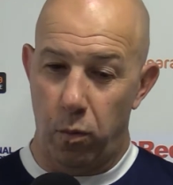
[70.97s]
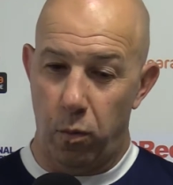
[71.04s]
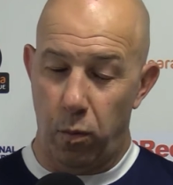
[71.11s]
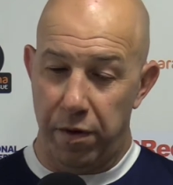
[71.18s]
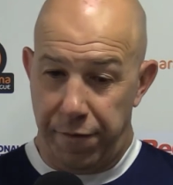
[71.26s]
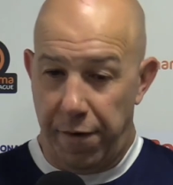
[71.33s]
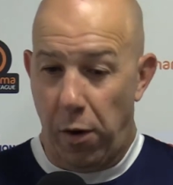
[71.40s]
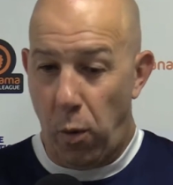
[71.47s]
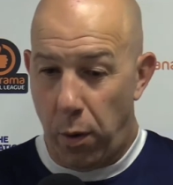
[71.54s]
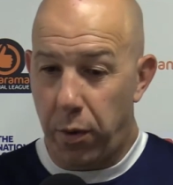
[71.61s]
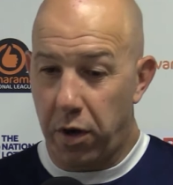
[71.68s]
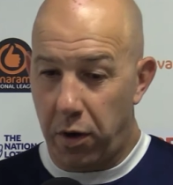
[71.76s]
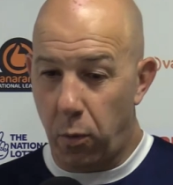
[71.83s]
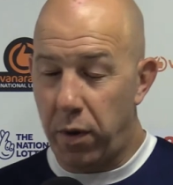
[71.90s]
We felt we
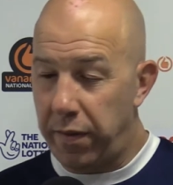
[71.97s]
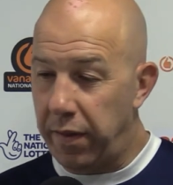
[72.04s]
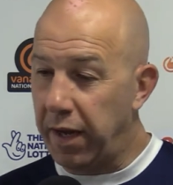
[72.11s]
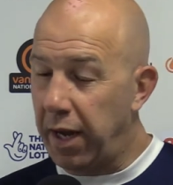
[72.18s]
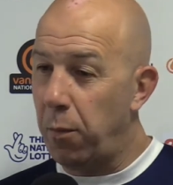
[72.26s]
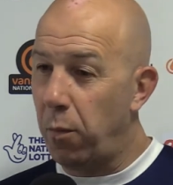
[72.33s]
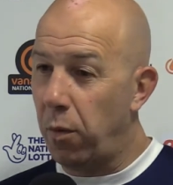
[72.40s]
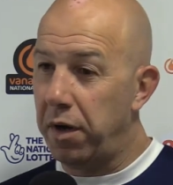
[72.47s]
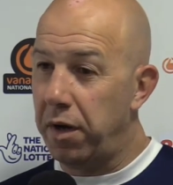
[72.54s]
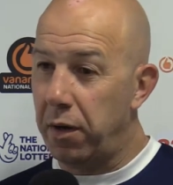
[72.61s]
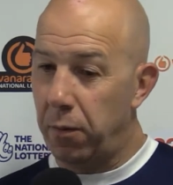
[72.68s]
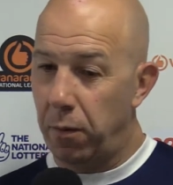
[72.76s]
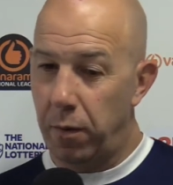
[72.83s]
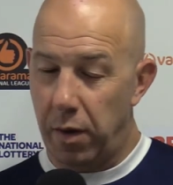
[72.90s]
were going to win the game 1-0,